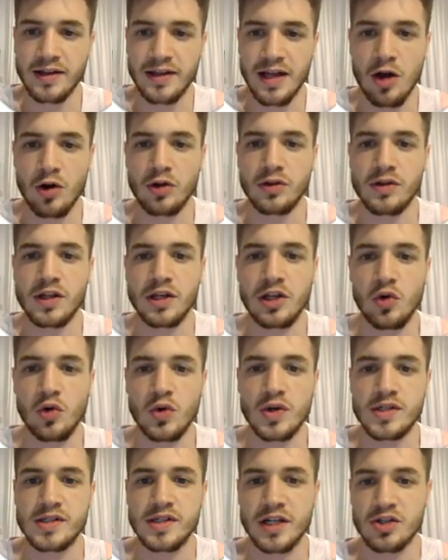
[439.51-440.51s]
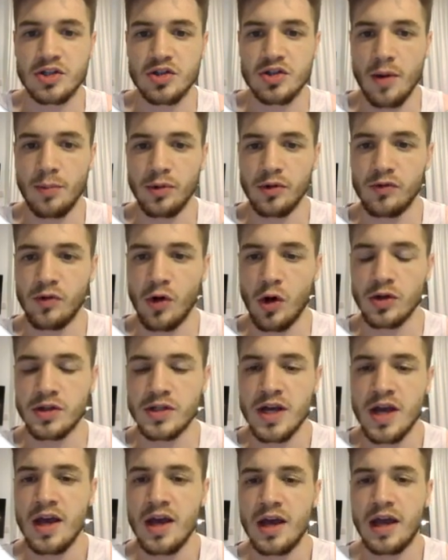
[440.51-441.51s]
download the newest example vault.